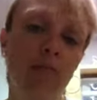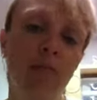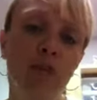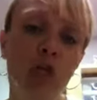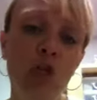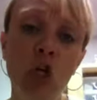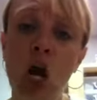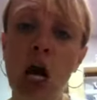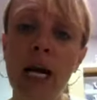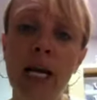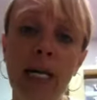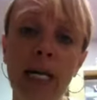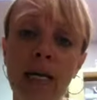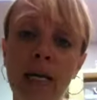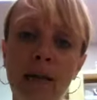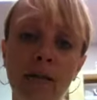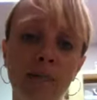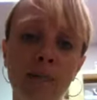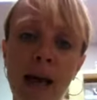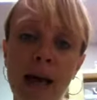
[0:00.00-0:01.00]

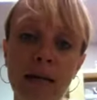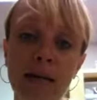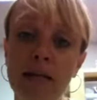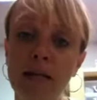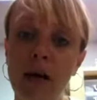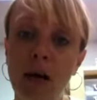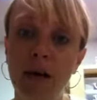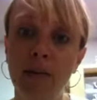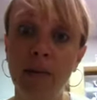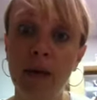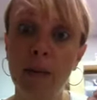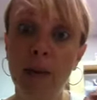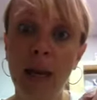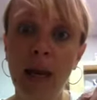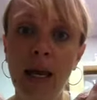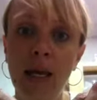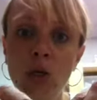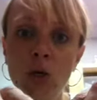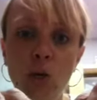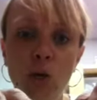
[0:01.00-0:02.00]
shiny mess on my
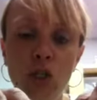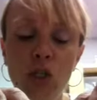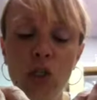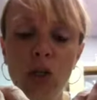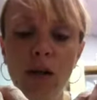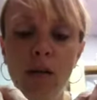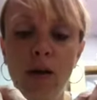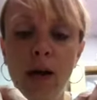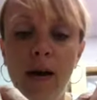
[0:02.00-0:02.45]
page, which